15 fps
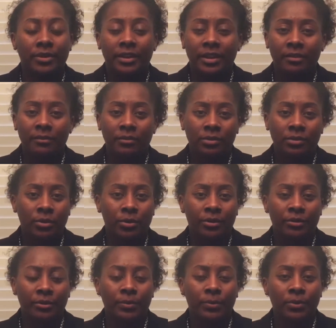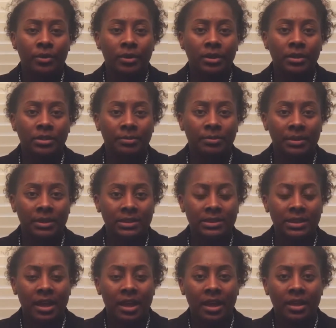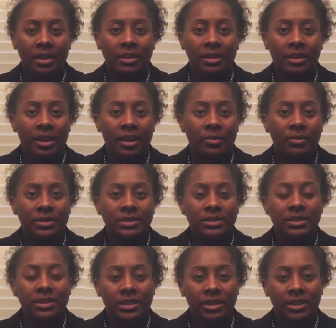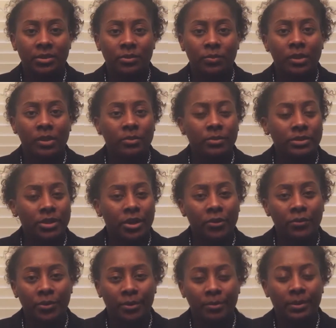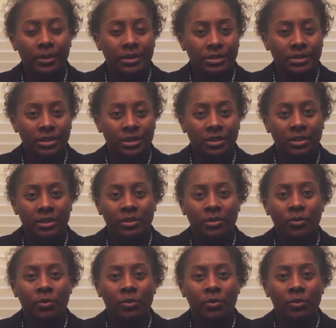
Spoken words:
the inventory report to be exact, and I would see what was over budget,